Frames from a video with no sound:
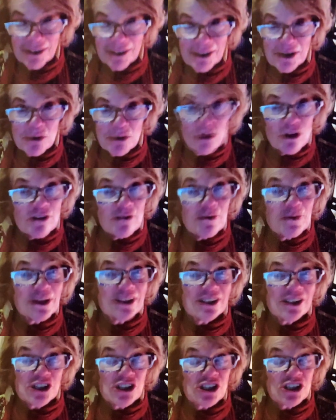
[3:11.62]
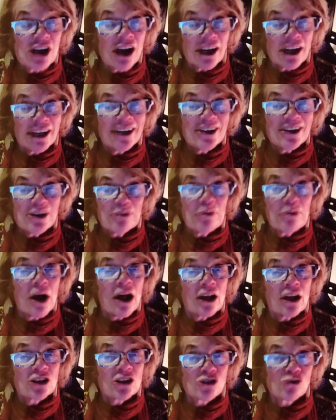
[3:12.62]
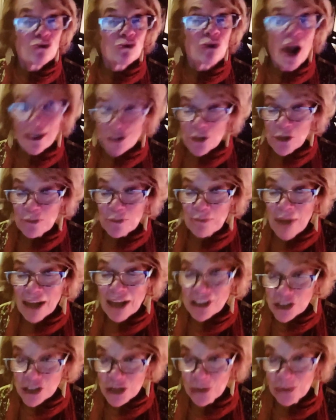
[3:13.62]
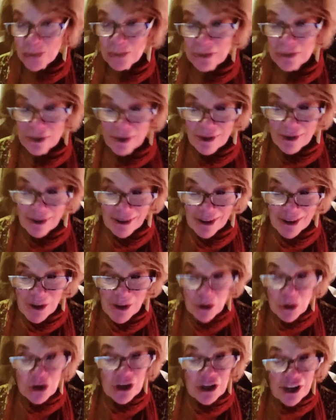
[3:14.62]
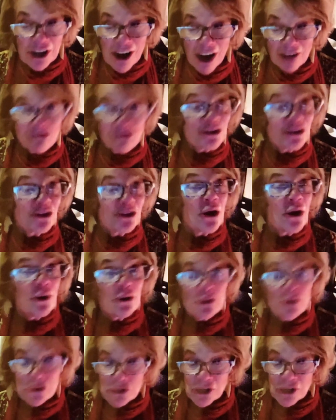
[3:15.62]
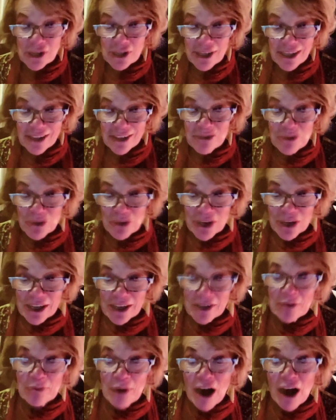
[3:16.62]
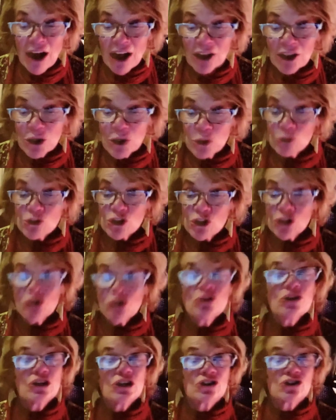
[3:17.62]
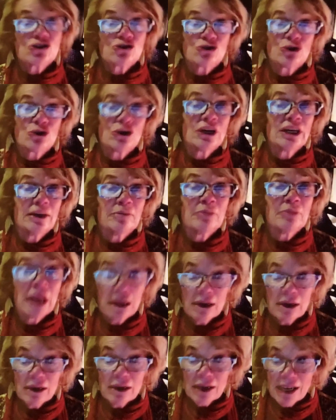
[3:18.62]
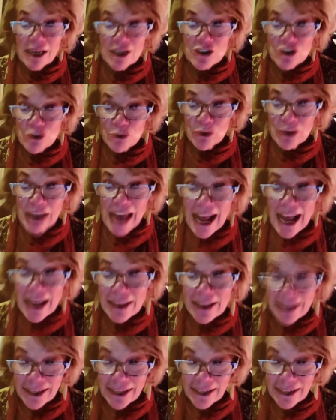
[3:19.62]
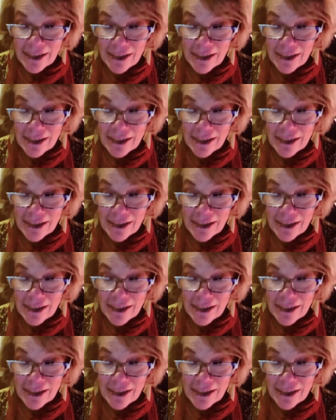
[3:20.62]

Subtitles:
would have been stuck in Nepal's Rato Mato were it not for those in READ Nepal who turned this dream into reality.